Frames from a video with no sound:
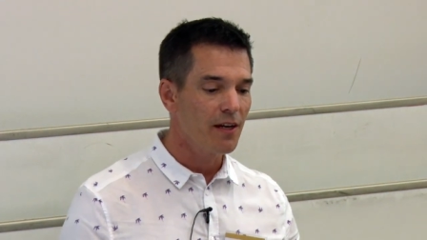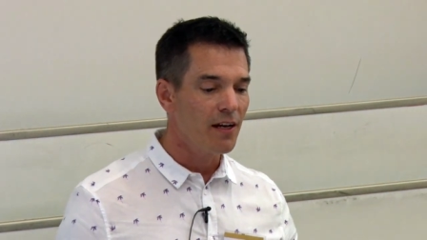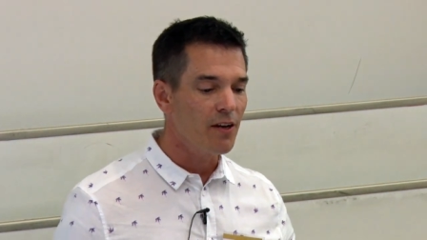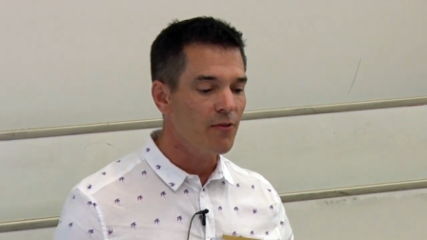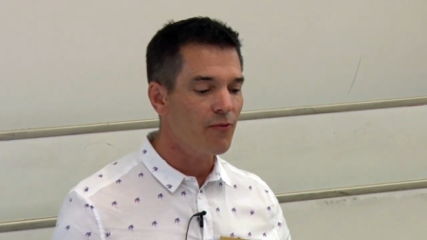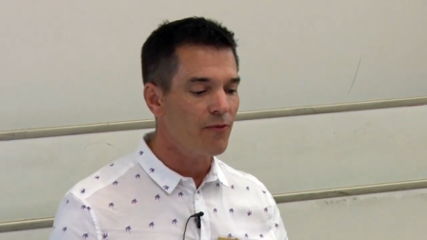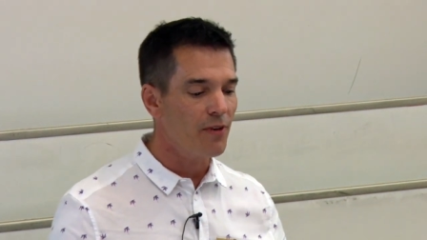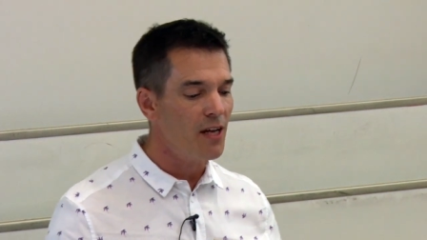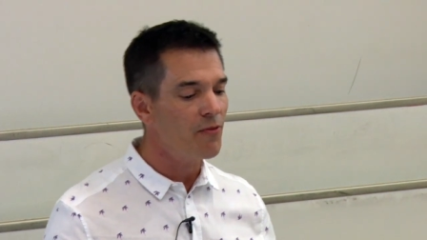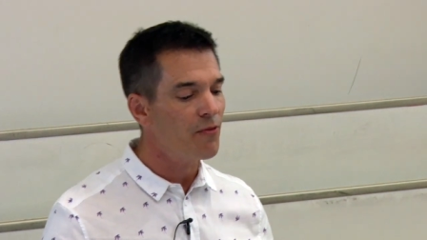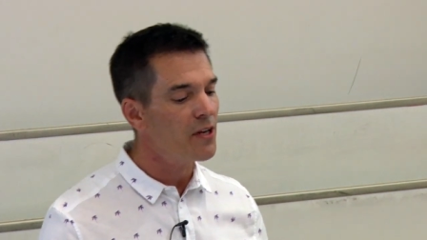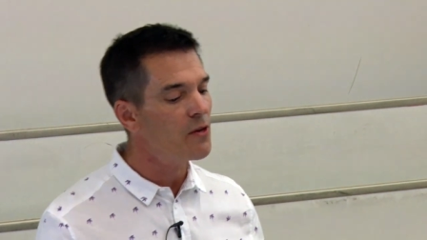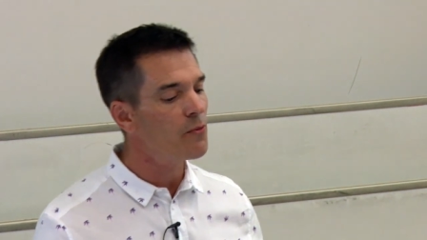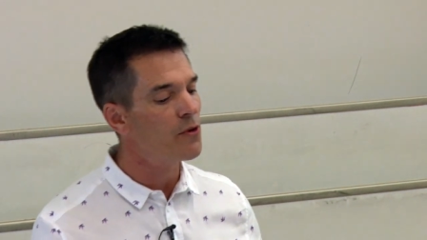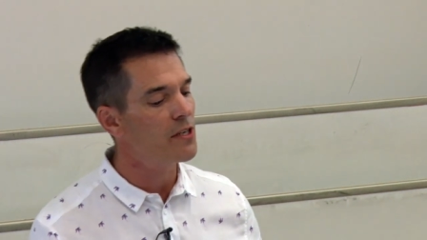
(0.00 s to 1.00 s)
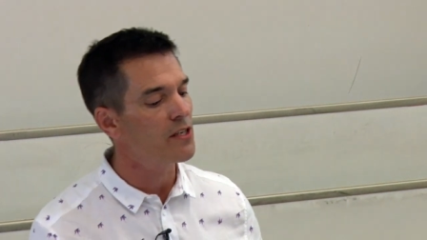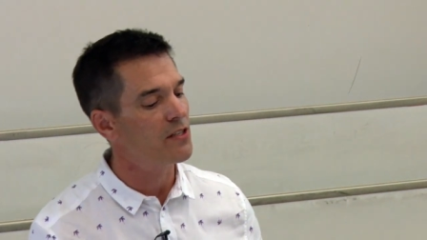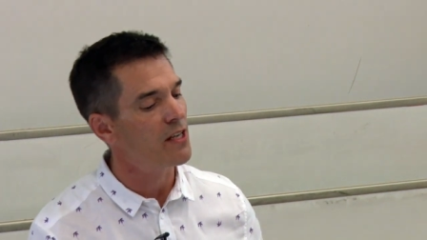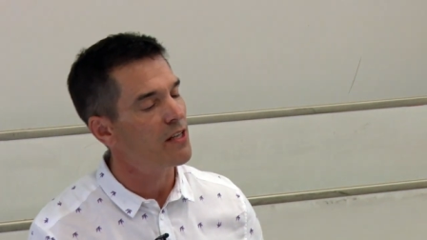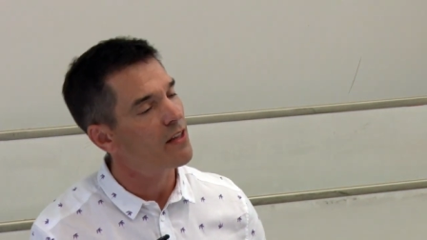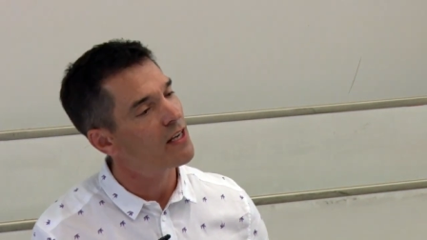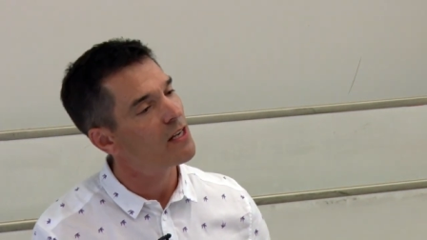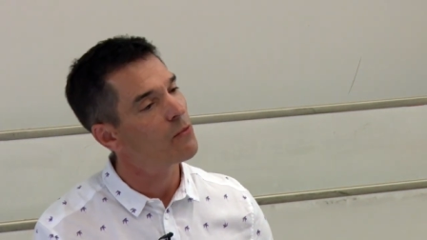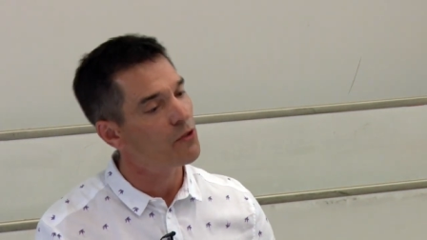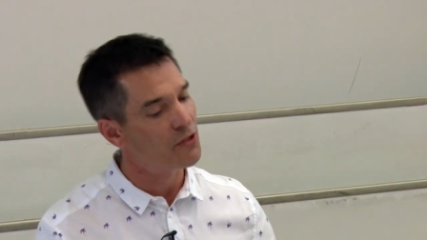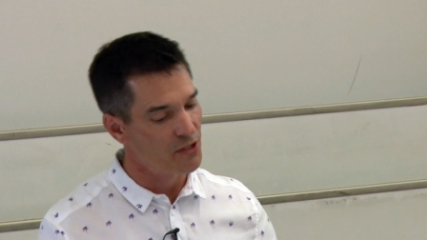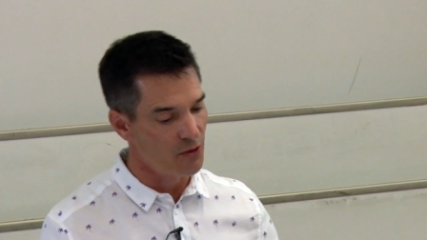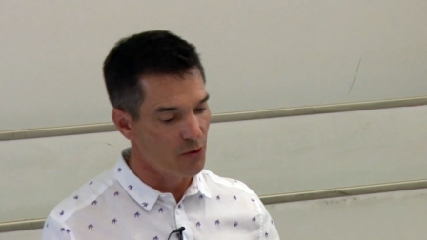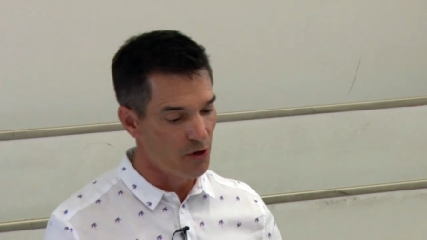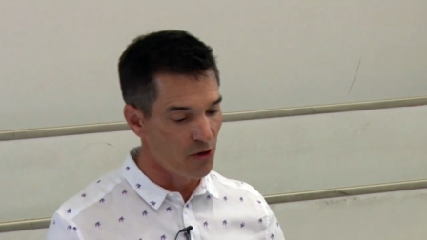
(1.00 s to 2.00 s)
if, if he were to say that he
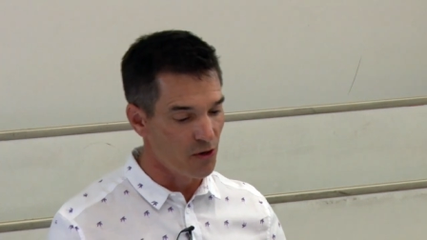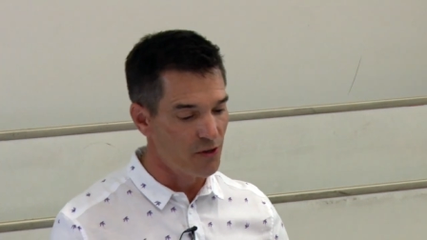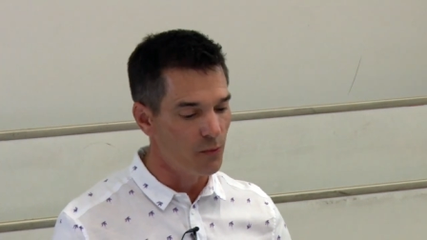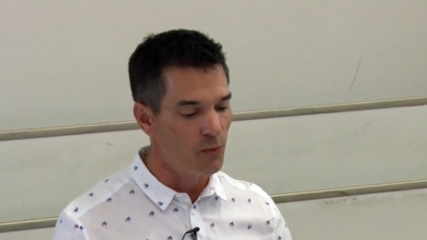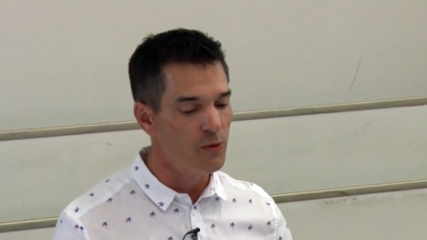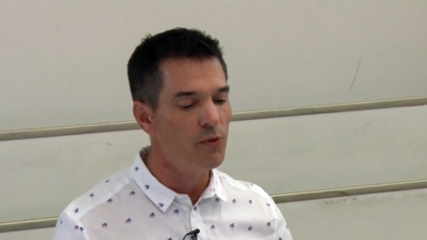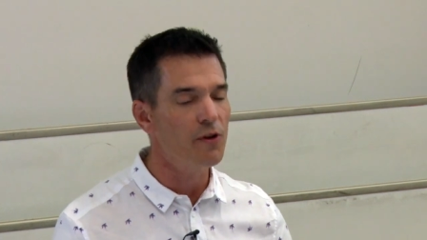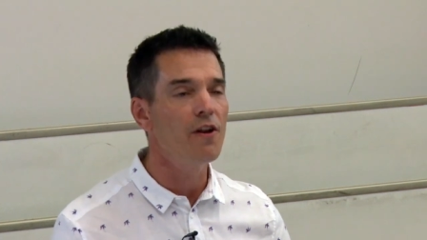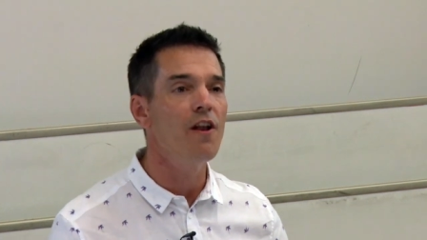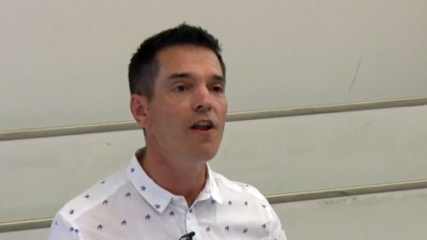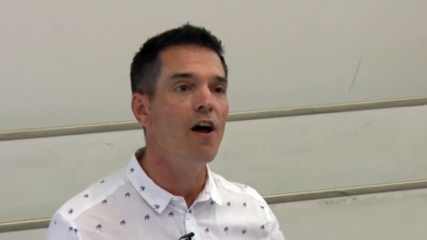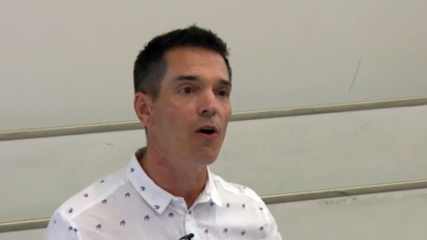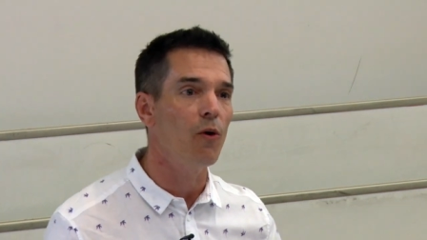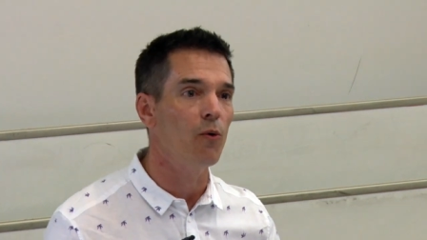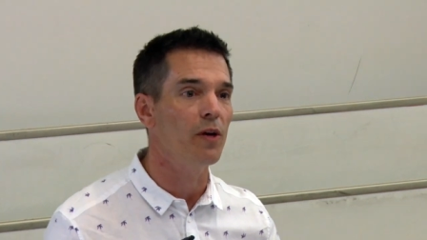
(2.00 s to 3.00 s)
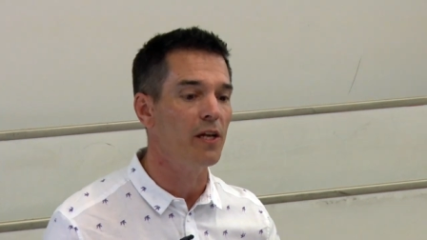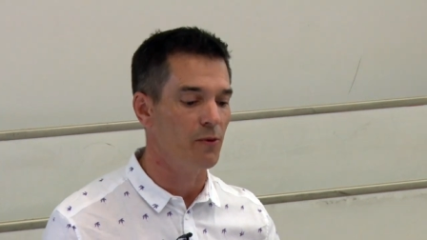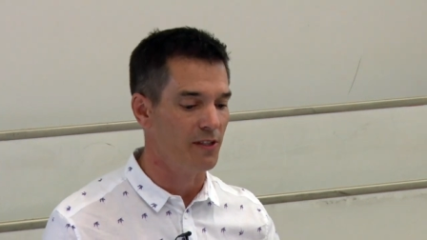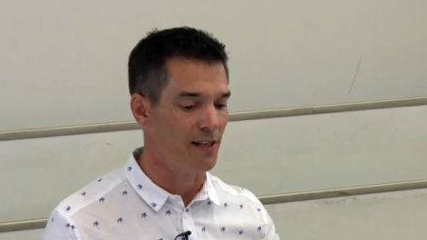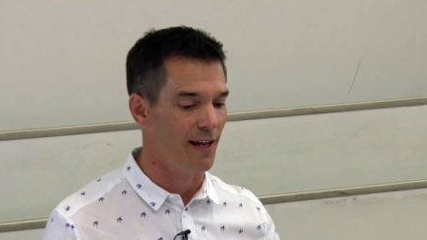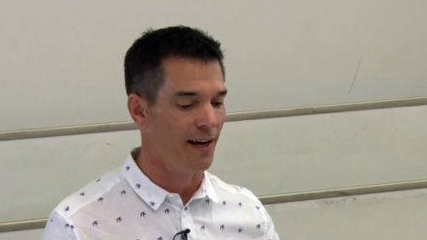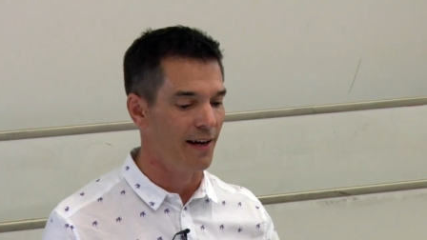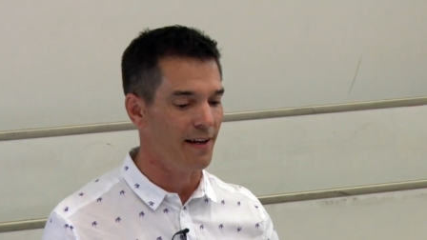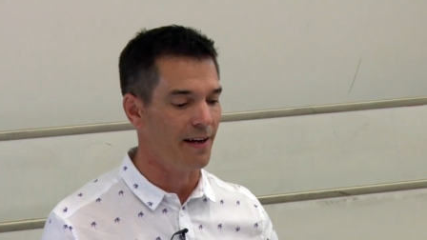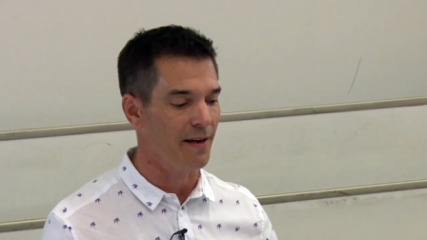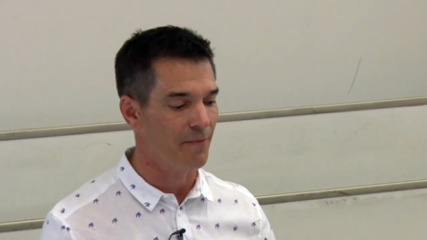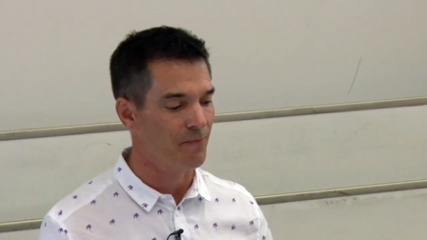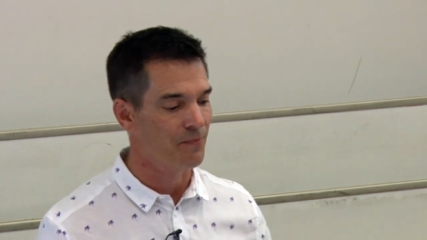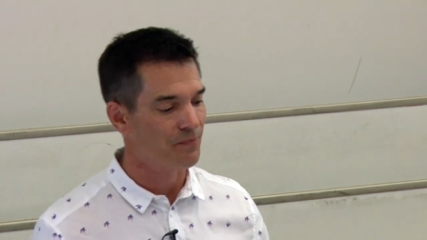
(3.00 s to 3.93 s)
was no good, we would know he was lying.